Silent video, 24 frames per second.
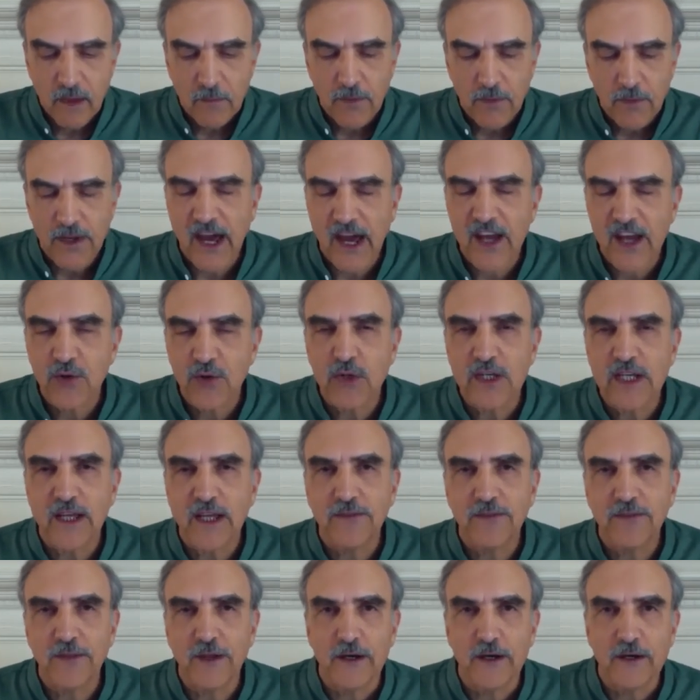But how do we
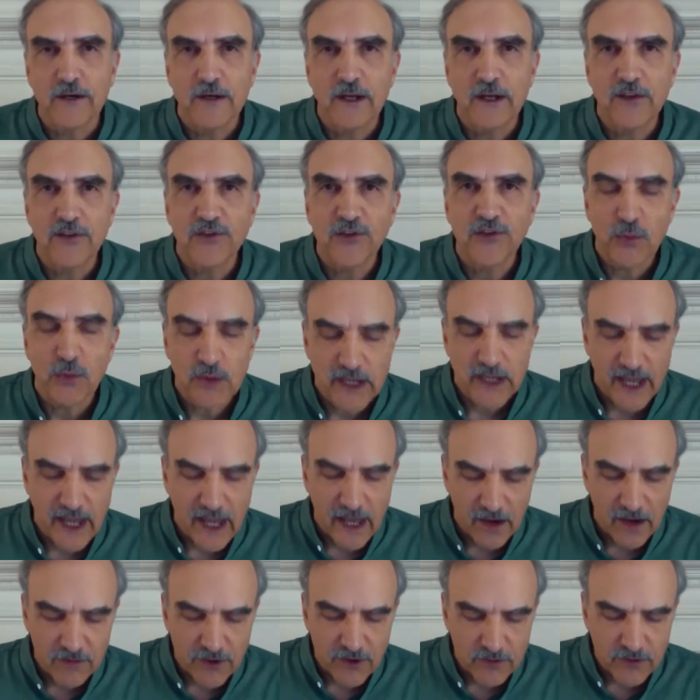get there? And so we
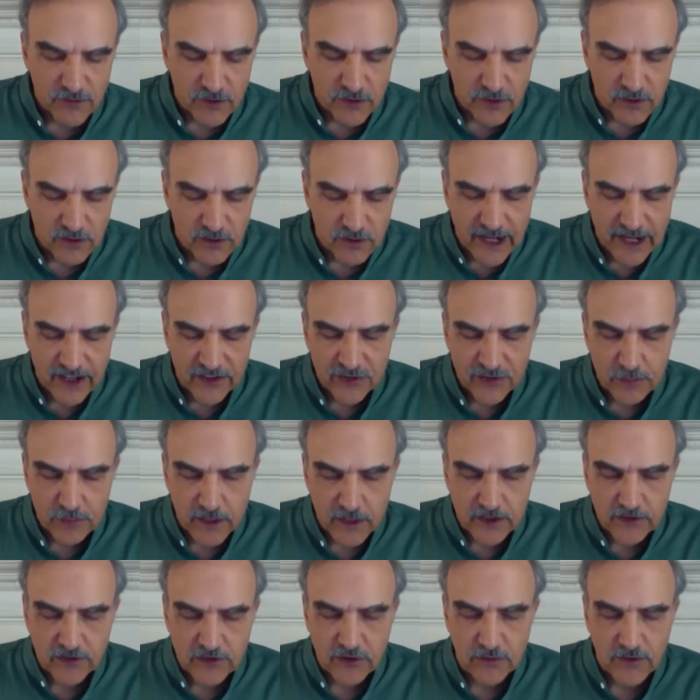have different
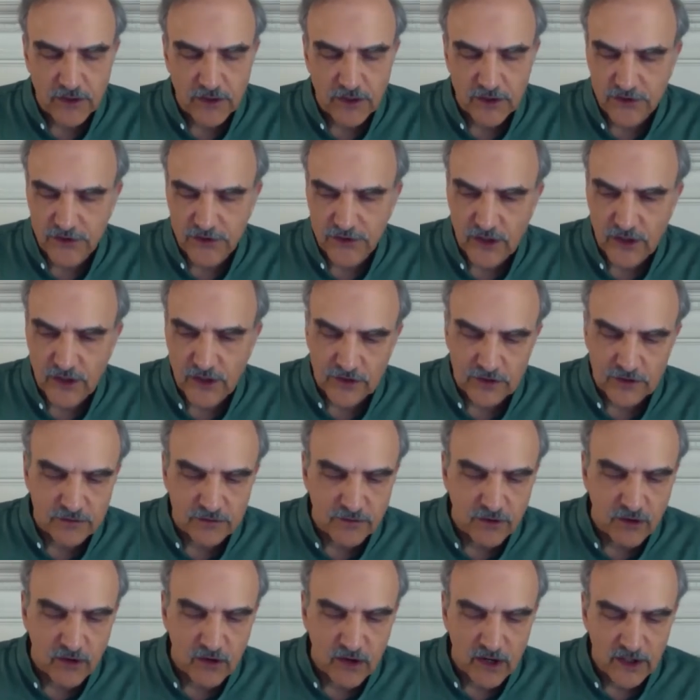aspects of this as
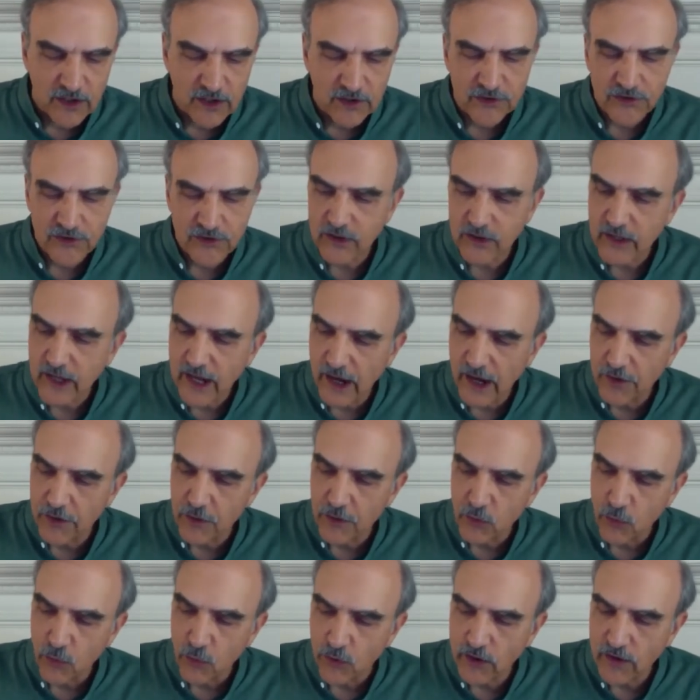far as how to
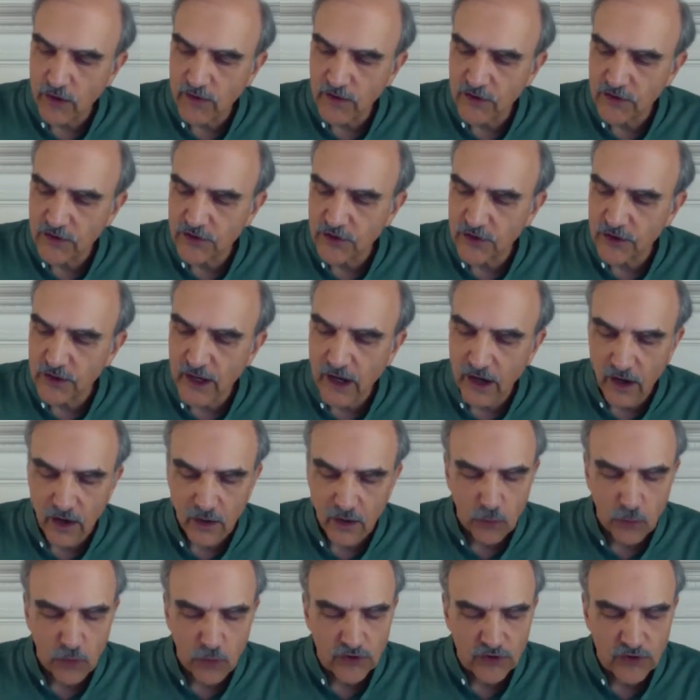work this and
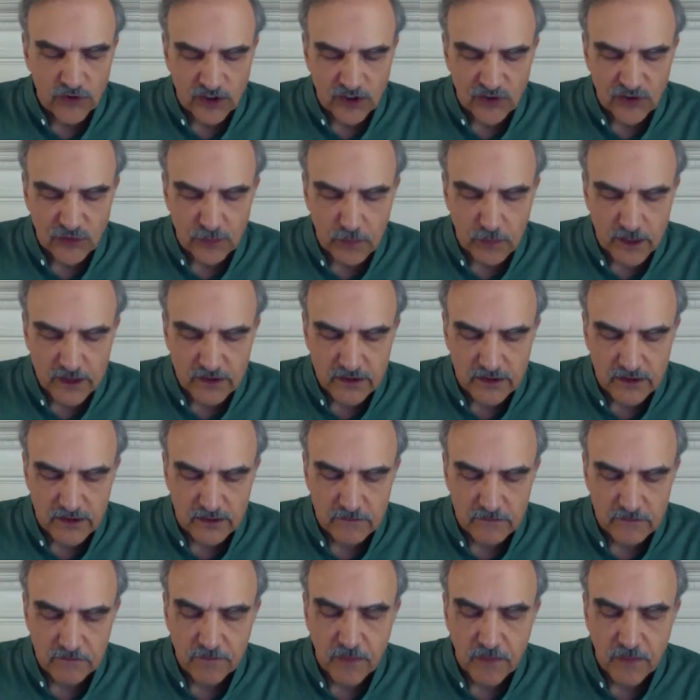what is expected.